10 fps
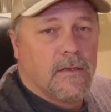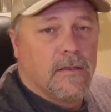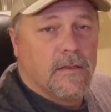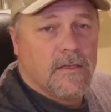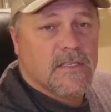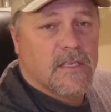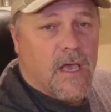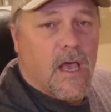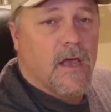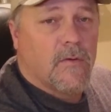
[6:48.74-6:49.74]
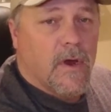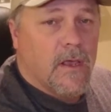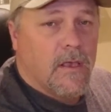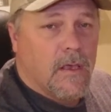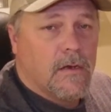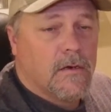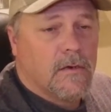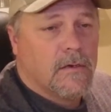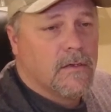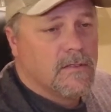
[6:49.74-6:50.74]
This guy right
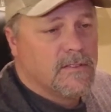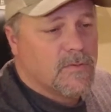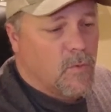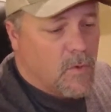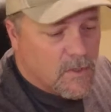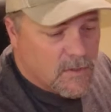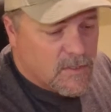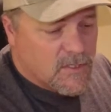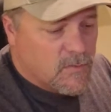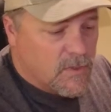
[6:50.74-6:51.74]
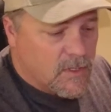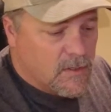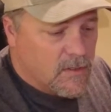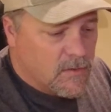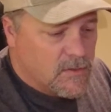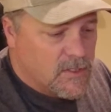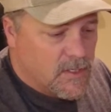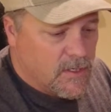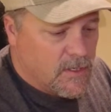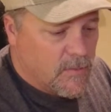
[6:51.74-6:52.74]
here is one sweet little
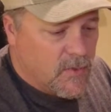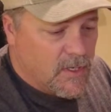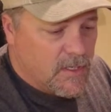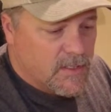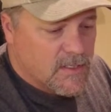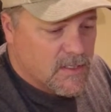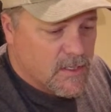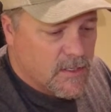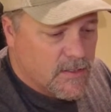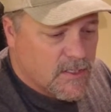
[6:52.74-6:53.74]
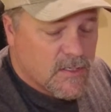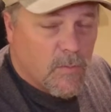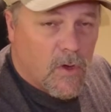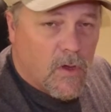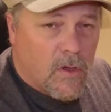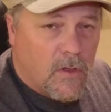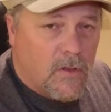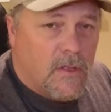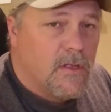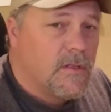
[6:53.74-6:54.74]
jig. I mean, it is
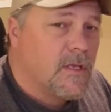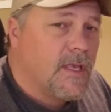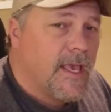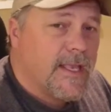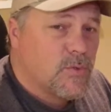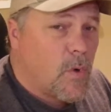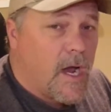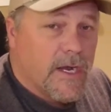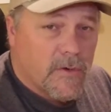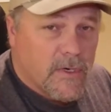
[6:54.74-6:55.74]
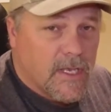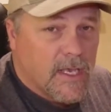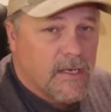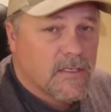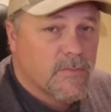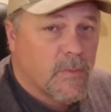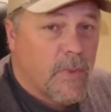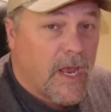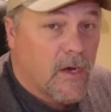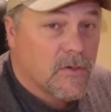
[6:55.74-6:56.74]
small. The gauge wire again has been
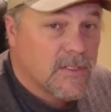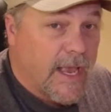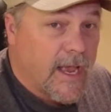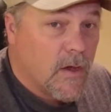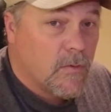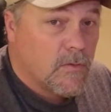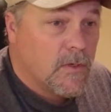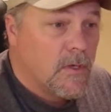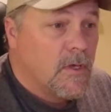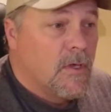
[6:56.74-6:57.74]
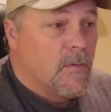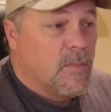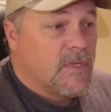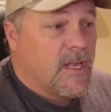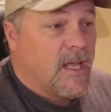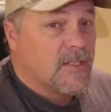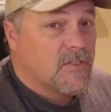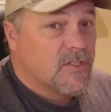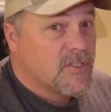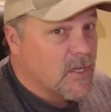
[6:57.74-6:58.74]
pared down, but
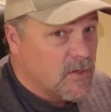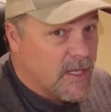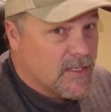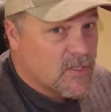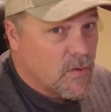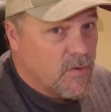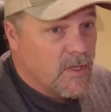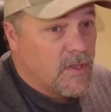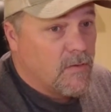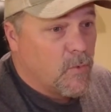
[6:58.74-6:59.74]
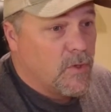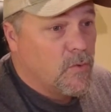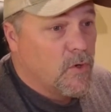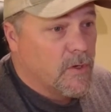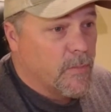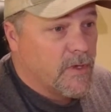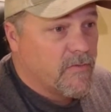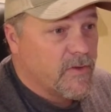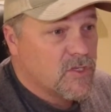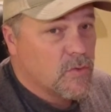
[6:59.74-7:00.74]
not so thin that when you hook a big
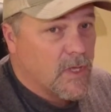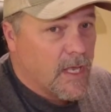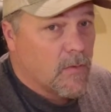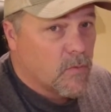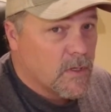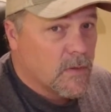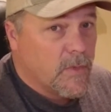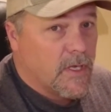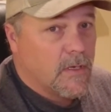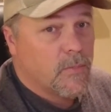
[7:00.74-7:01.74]
fish, you can't reel them in and